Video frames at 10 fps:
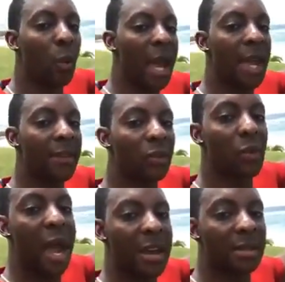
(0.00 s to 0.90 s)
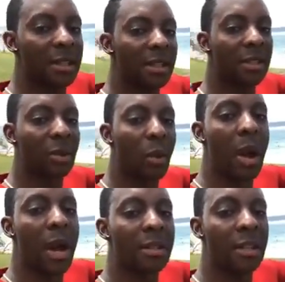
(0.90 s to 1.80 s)
the waves crashing against the
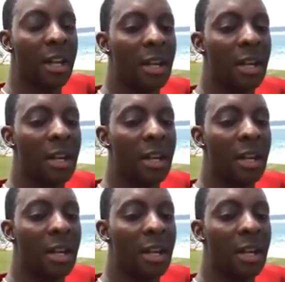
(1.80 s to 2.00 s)
rocks?